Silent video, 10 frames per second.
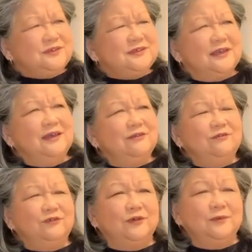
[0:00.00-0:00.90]
down
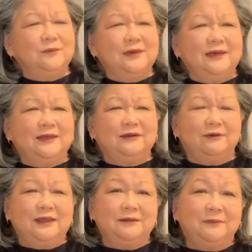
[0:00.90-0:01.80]
from my
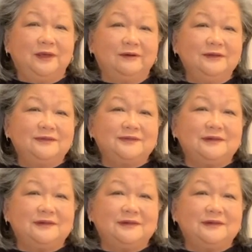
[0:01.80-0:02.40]
grandparents